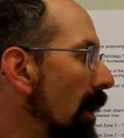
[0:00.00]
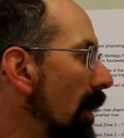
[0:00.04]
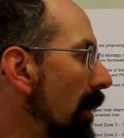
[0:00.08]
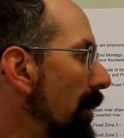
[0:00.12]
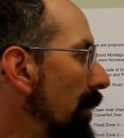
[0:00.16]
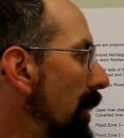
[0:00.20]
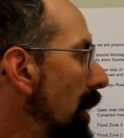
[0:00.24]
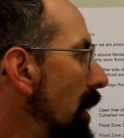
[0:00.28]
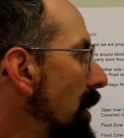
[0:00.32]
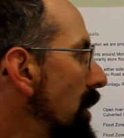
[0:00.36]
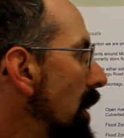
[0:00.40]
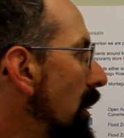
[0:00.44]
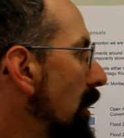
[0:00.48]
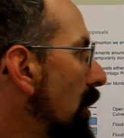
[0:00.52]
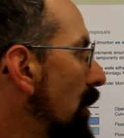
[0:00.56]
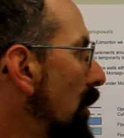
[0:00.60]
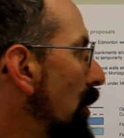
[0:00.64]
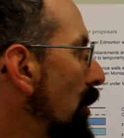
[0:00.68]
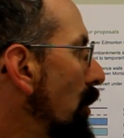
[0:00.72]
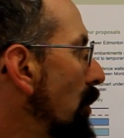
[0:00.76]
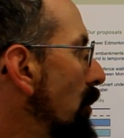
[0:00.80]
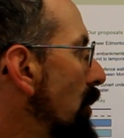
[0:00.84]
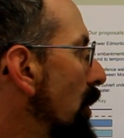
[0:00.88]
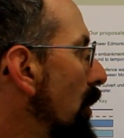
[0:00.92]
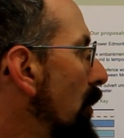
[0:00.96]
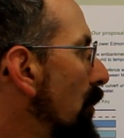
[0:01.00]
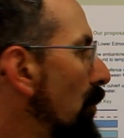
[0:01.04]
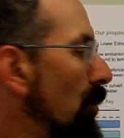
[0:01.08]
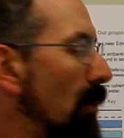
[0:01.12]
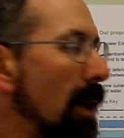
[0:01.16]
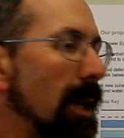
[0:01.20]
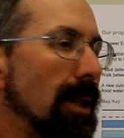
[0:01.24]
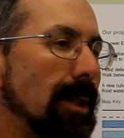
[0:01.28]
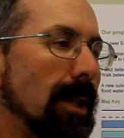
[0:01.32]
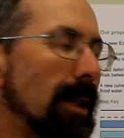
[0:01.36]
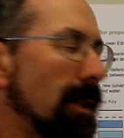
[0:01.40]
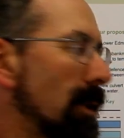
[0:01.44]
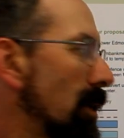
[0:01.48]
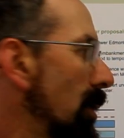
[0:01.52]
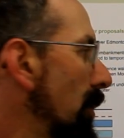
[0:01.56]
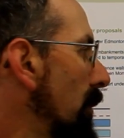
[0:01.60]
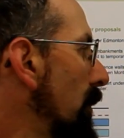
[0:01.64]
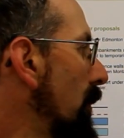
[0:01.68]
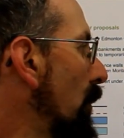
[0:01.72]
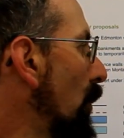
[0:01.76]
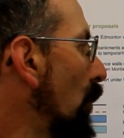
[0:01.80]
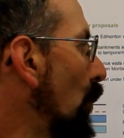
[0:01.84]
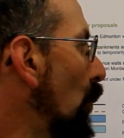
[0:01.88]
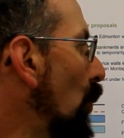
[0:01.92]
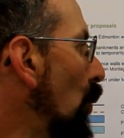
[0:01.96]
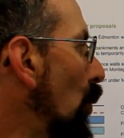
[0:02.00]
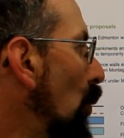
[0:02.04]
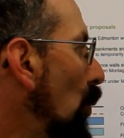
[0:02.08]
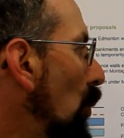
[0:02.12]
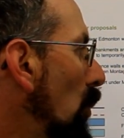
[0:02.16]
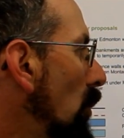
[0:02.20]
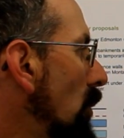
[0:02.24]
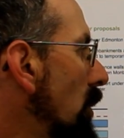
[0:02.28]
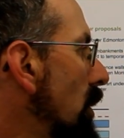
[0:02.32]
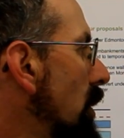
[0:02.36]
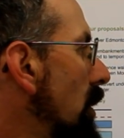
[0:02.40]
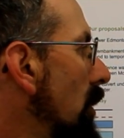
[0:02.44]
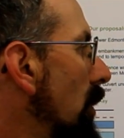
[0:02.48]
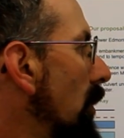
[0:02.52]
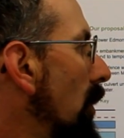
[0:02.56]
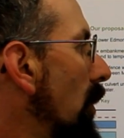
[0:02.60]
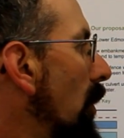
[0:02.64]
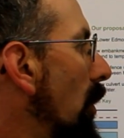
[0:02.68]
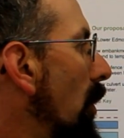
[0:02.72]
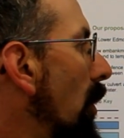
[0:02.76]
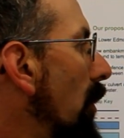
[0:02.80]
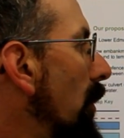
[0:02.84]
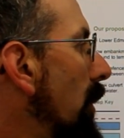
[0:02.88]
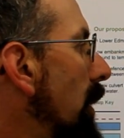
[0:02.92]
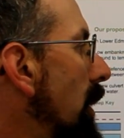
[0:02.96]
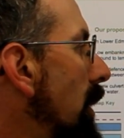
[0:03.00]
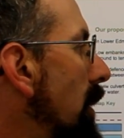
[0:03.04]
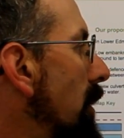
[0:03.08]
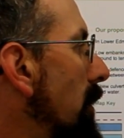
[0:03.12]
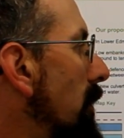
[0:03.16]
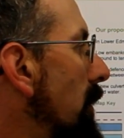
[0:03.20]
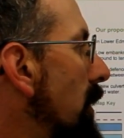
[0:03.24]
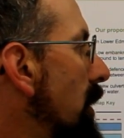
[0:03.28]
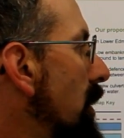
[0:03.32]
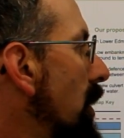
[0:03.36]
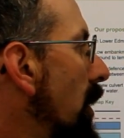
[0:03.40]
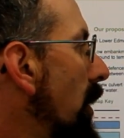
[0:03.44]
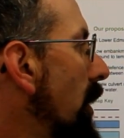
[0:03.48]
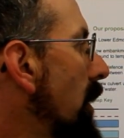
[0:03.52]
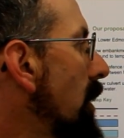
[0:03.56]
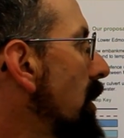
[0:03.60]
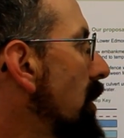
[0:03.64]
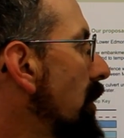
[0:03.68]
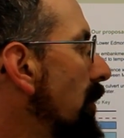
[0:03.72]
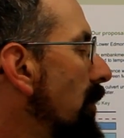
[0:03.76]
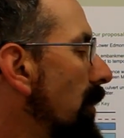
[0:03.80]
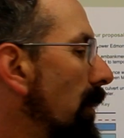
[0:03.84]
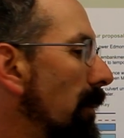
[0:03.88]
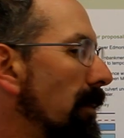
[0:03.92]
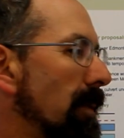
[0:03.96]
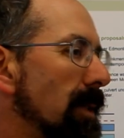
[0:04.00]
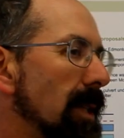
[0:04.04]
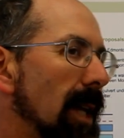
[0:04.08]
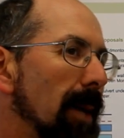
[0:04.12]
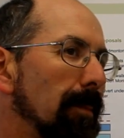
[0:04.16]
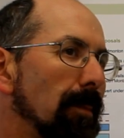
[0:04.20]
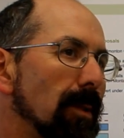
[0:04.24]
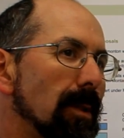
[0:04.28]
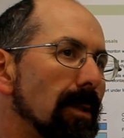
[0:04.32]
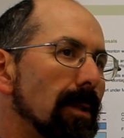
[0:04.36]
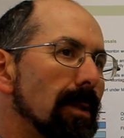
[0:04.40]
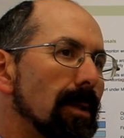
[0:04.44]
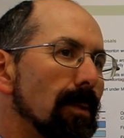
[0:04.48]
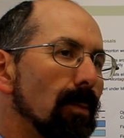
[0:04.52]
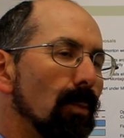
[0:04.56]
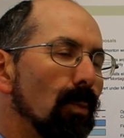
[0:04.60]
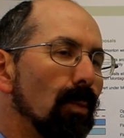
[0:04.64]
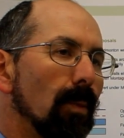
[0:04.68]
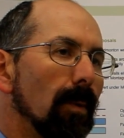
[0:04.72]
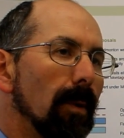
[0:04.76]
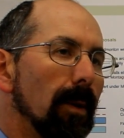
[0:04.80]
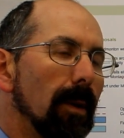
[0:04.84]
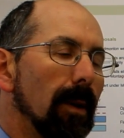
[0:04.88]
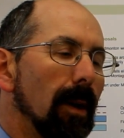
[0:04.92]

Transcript: These include raising some walls on the sides of Salmons